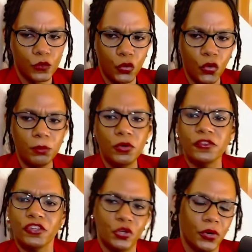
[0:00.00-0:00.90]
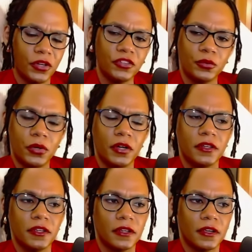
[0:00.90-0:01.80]
What moves are you working toward?
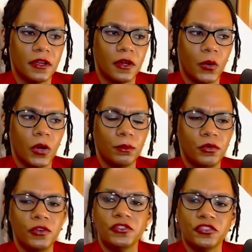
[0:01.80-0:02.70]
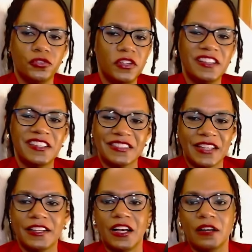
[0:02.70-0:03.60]
What moves do you need to
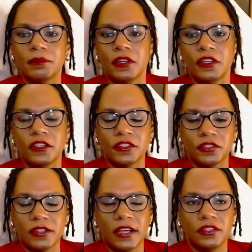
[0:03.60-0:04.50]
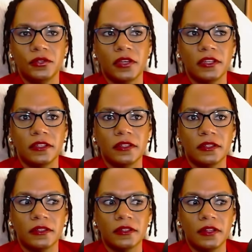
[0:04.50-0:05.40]
set up so that you can
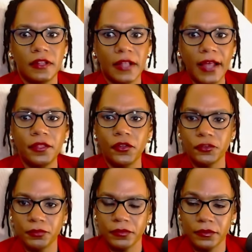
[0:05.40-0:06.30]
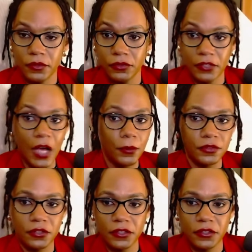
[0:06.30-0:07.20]
land those combo
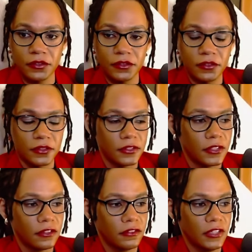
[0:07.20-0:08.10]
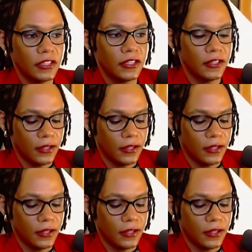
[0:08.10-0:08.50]
starters? Really.